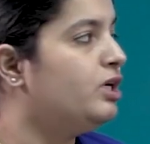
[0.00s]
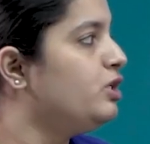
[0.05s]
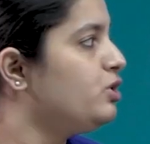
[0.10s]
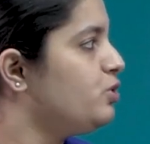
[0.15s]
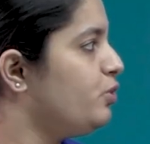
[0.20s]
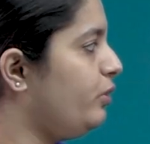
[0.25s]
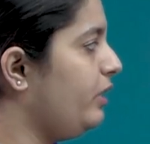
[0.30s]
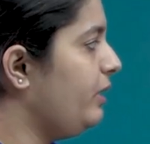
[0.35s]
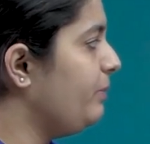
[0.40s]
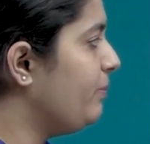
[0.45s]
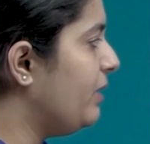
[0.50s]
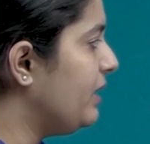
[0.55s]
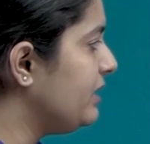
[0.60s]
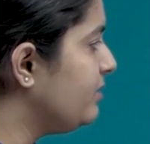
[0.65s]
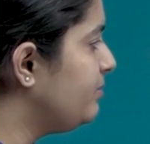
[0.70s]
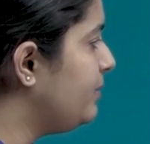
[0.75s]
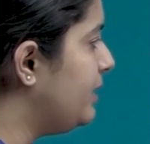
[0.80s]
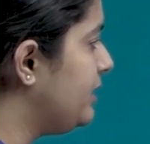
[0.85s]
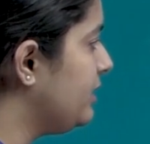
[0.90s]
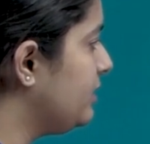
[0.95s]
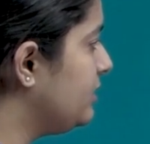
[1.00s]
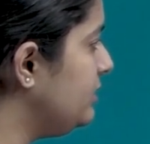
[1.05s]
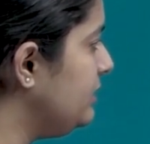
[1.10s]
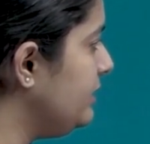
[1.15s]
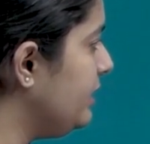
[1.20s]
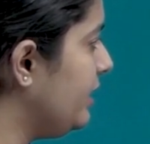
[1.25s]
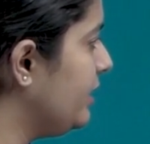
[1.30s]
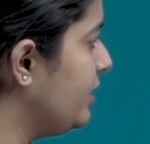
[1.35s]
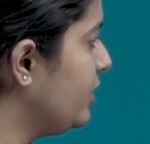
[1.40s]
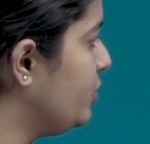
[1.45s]
So
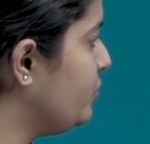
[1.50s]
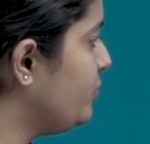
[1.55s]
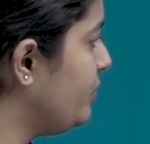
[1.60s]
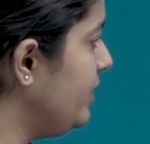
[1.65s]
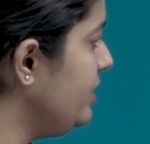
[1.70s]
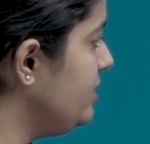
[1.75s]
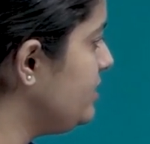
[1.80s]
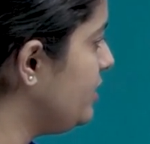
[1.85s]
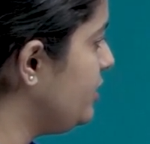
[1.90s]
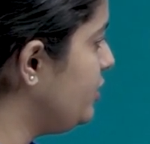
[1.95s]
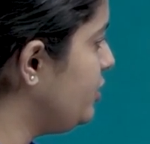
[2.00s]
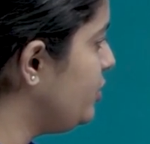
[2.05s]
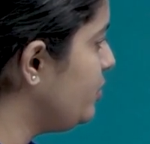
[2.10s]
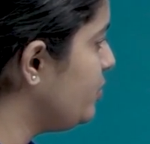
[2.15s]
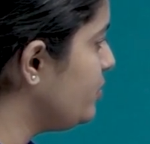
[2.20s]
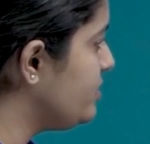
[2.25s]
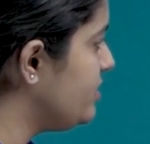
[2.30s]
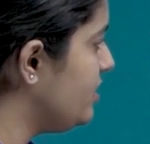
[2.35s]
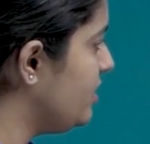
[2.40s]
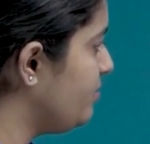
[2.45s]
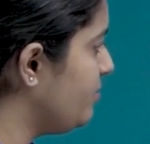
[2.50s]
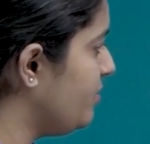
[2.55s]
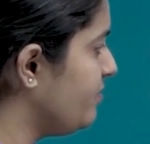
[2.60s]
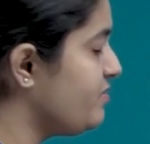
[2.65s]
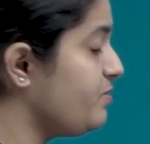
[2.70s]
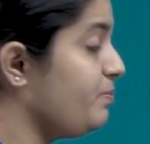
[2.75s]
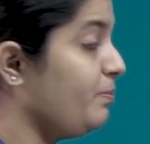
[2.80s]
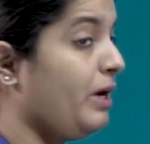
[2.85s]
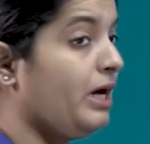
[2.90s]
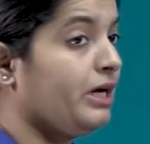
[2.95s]
mathematically I can write induced
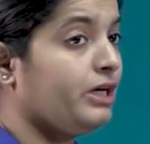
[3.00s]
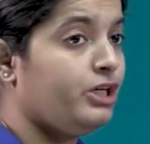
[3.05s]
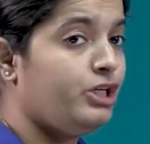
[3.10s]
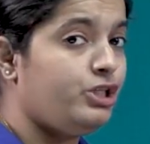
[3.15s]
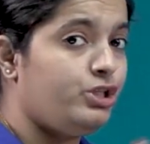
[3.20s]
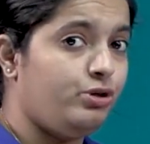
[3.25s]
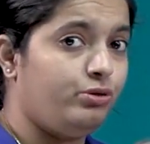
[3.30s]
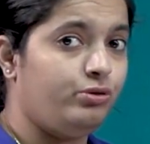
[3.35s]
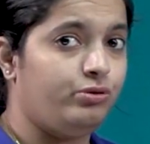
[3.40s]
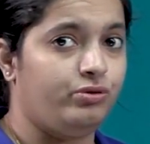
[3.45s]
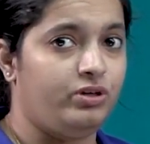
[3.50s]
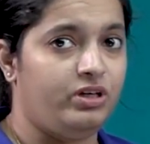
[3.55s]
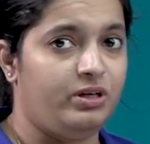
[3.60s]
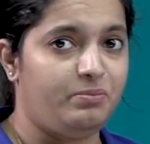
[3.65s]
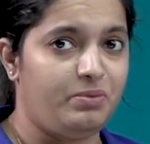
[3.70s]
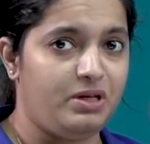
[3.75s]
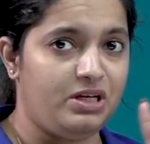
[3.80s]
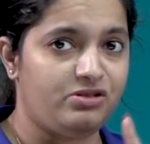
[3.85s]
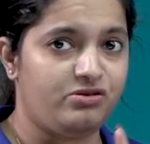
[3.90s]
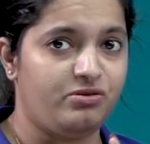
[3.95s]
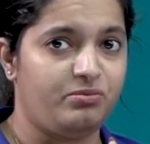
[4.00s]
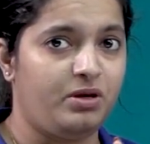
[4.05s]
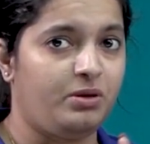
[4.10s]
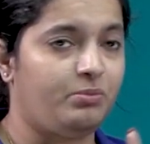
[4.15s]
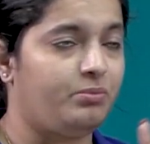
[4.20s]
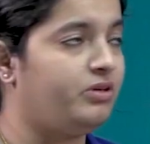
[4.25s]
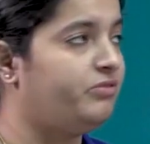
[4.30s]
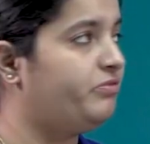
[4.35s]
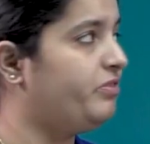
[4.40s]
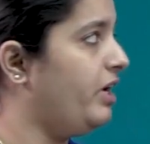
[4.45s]
EMF's magnitude only. Please
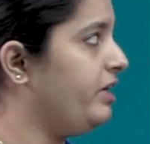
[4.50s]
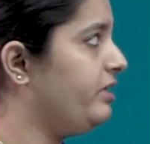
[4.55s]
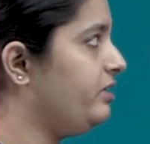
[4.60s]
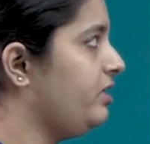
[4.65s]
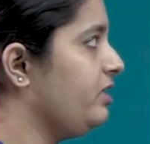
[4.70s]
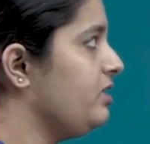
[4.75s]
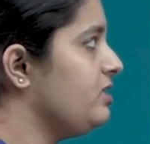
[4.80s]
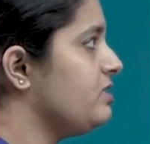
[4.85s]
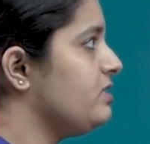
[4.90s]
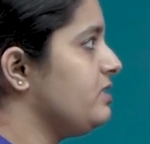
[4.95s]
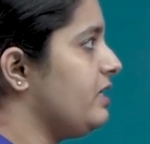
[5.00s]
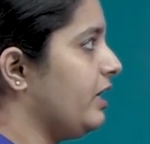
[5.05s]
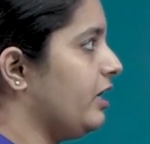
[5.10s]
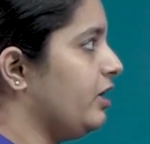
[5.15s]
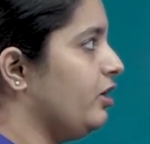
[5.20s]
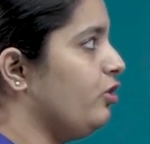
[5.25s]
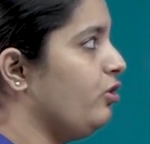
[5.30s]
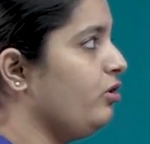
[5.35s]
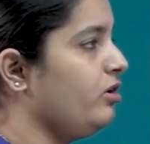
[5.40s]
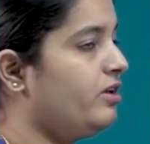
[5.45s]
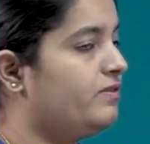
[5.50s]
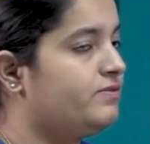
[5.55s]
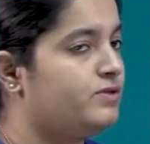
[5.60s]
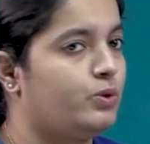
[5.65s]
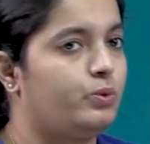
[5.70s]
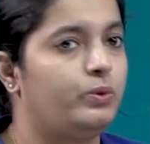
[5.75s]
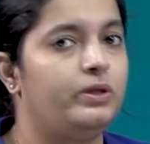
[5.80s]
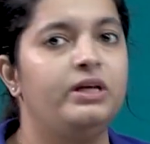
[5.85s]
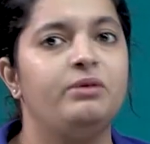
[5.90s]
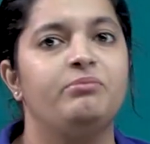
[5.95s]
remember Faraday's second law gives
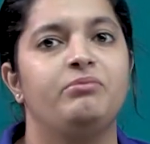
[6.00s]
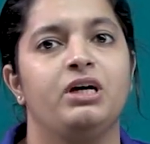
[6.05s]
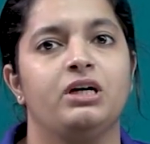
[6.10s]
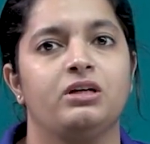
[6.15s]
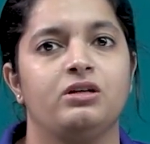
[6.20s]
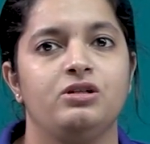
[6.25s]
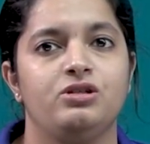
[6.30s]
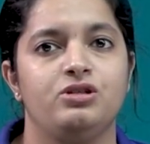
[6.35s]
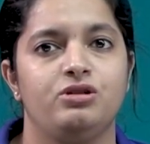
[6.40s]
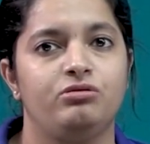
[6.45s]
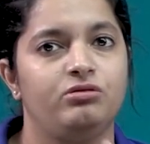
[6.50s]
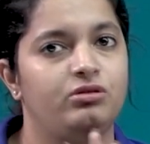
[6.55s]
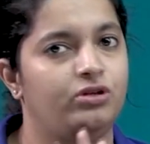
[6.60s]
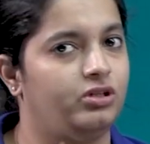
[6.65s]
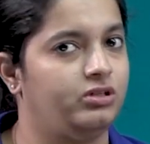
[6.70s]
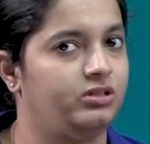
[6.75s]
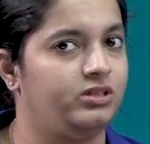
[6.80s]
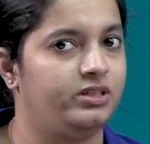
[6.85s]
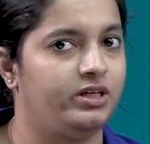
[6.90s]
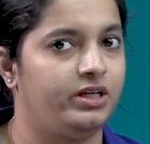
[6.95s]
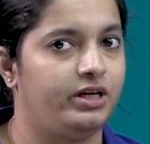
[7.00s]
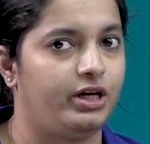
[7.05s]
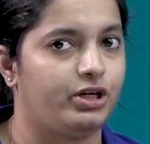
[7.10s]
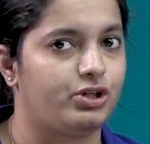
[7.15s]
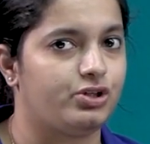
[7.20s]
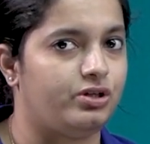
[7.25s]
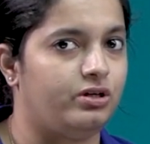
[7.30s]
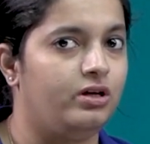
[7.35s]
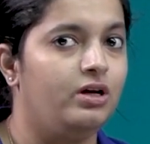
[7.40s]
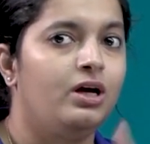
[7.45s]
only magnitude not the
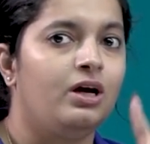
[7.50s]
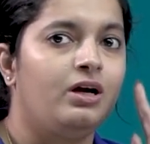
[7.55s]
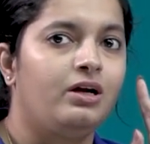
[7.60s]
direction.